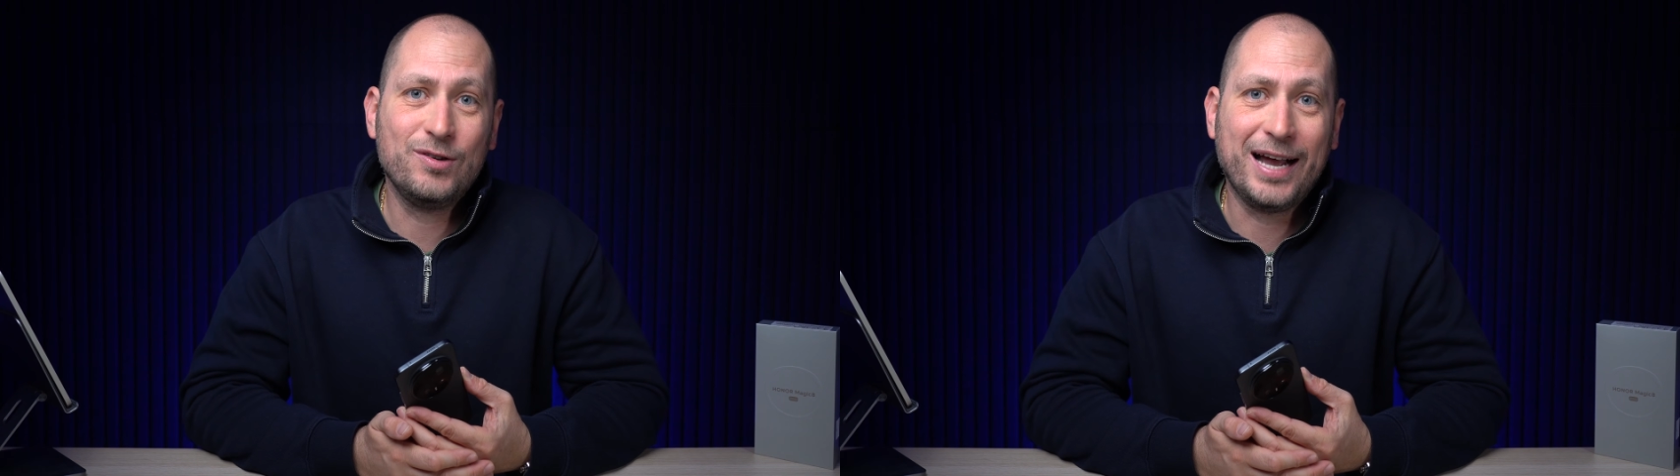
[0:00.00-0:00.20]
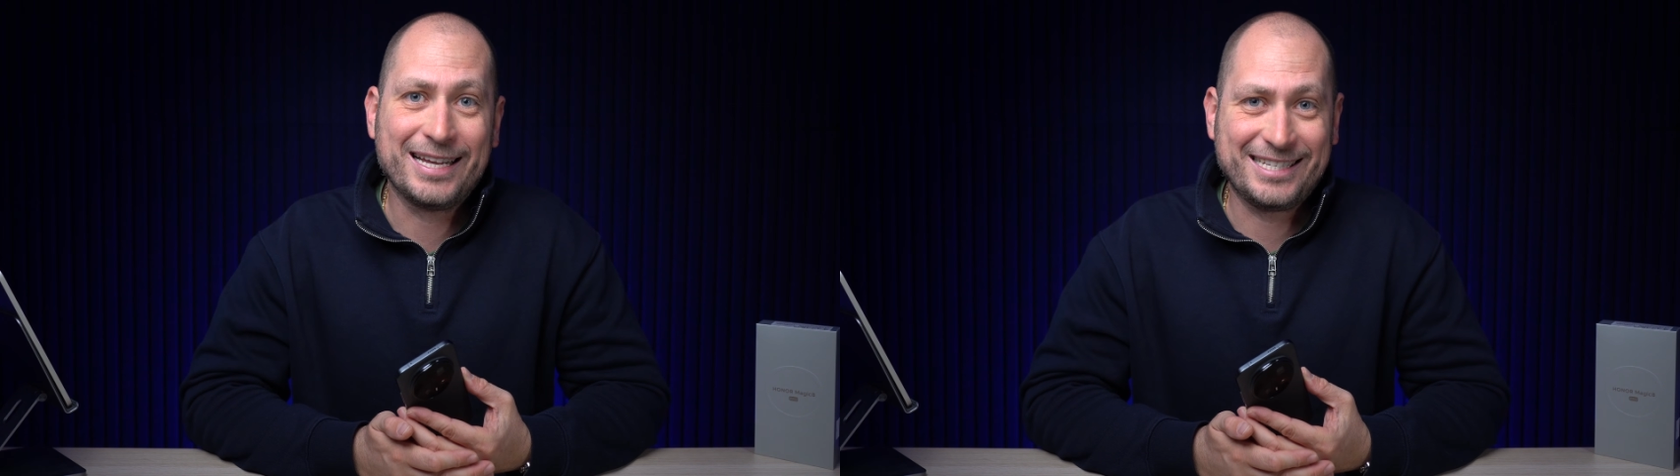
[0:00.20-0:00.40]

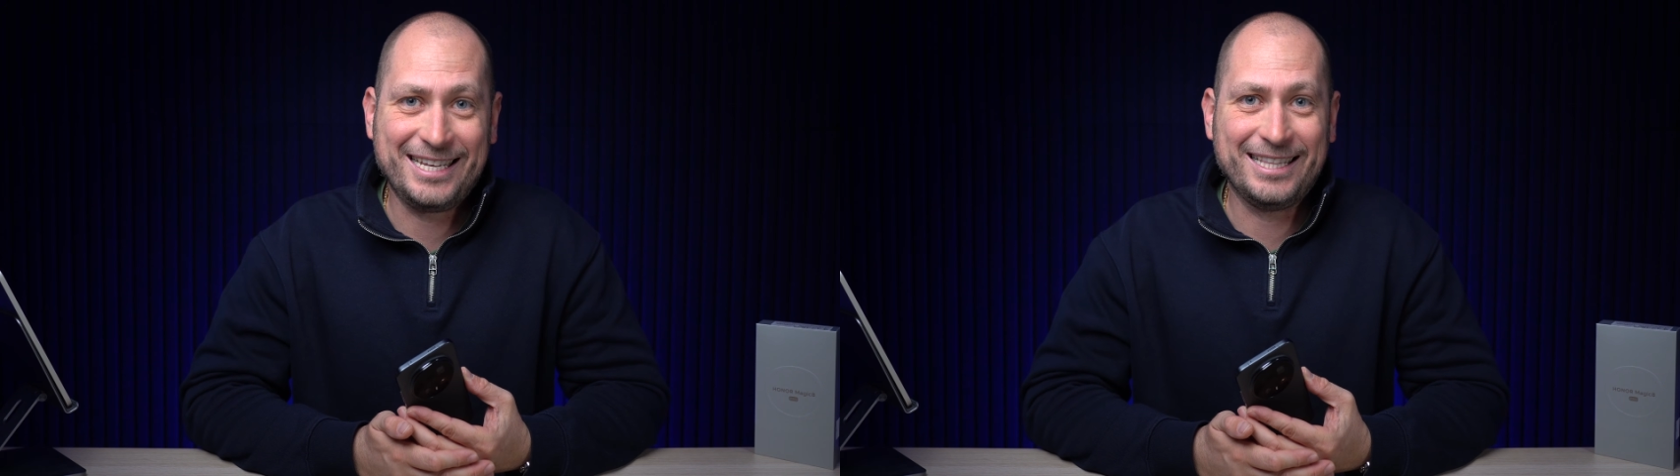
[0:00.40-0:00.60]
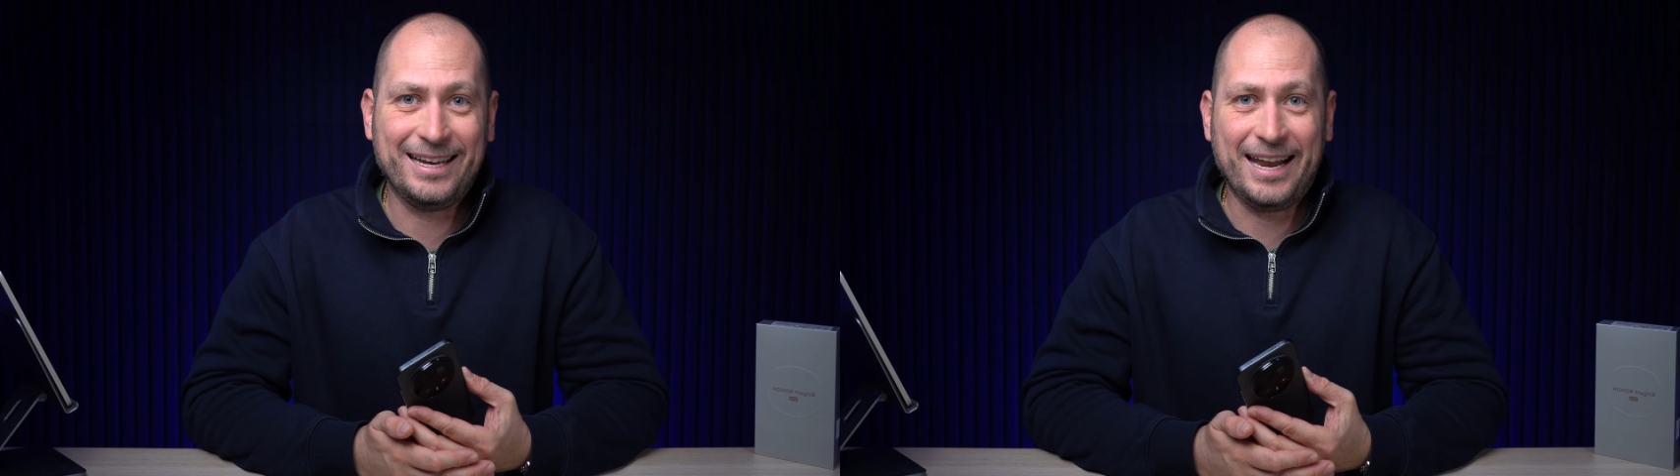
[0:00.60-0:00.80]
guys
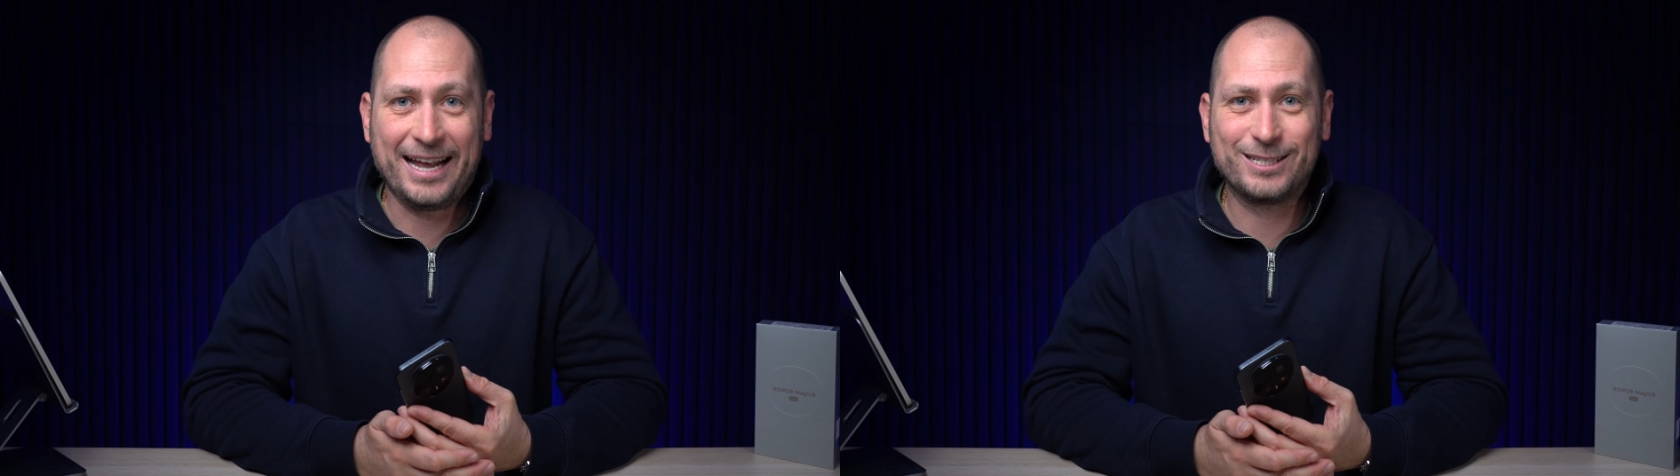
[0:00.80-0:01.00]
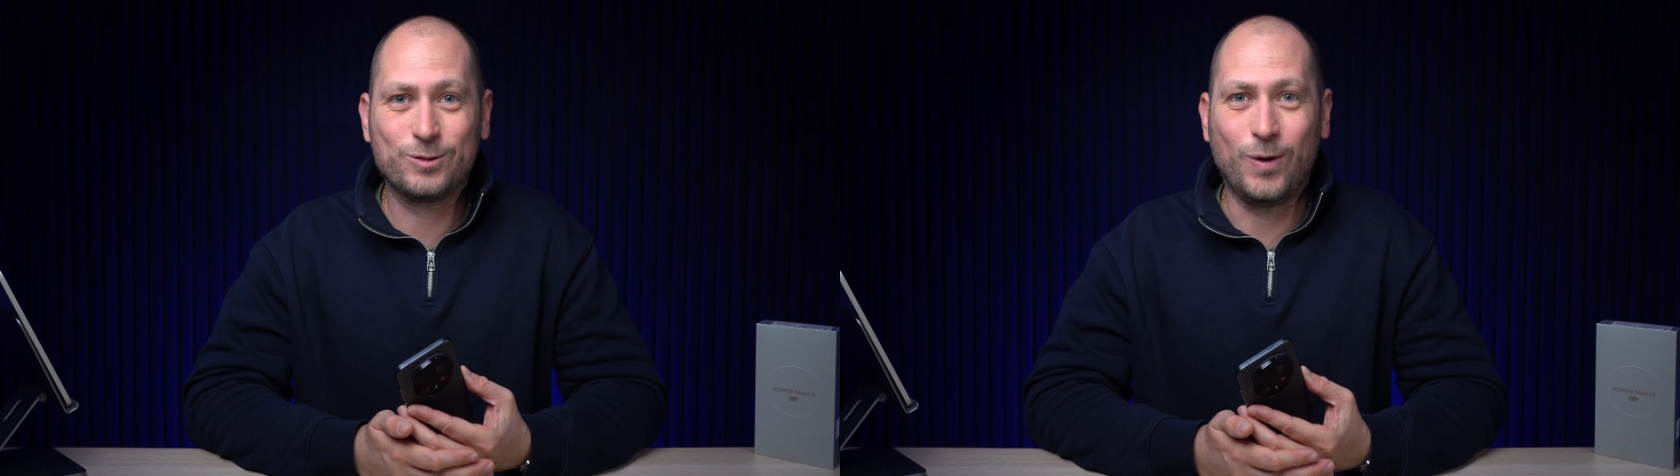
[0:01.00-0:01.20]
in the
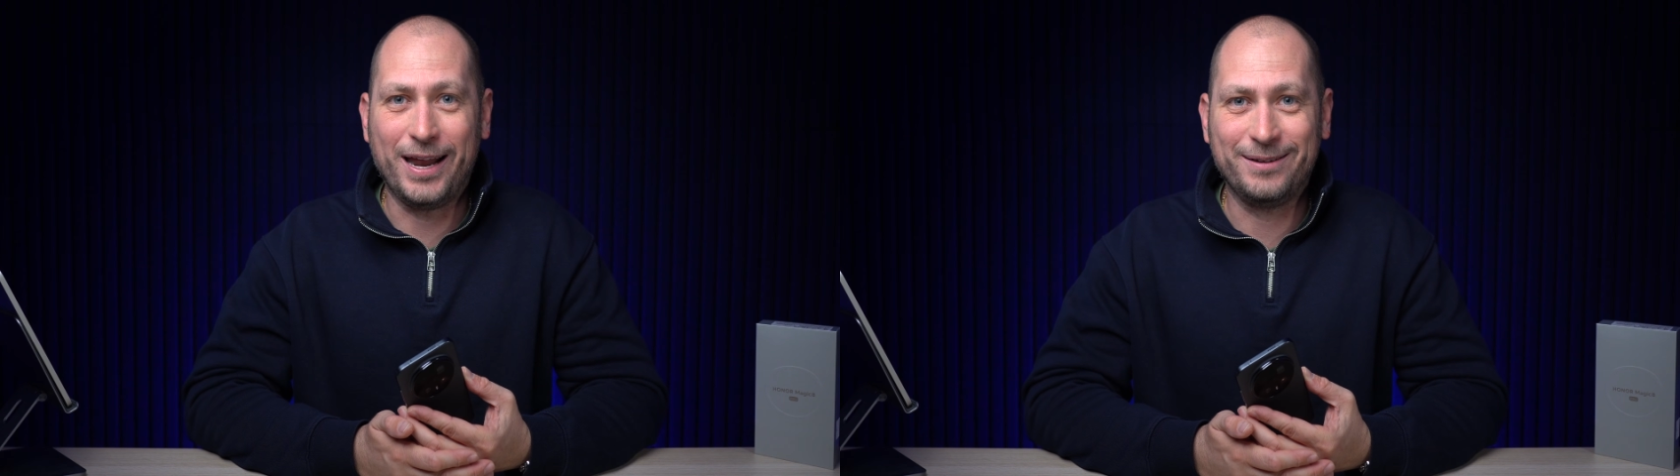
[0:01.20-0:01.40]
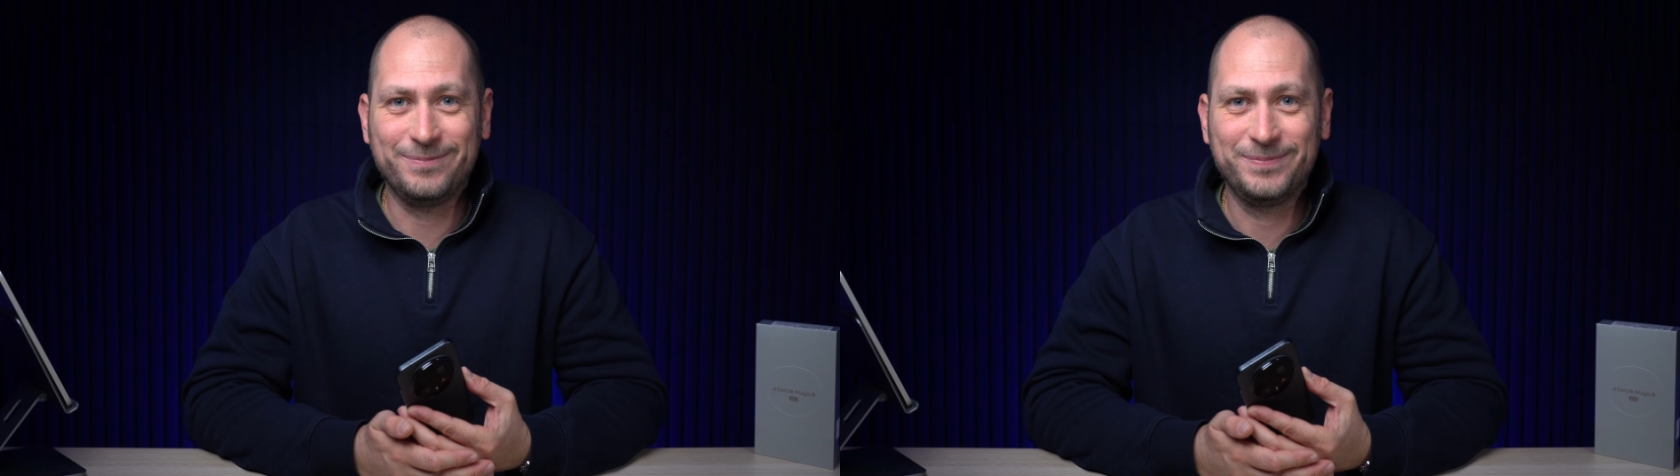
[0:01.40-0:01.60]
next one.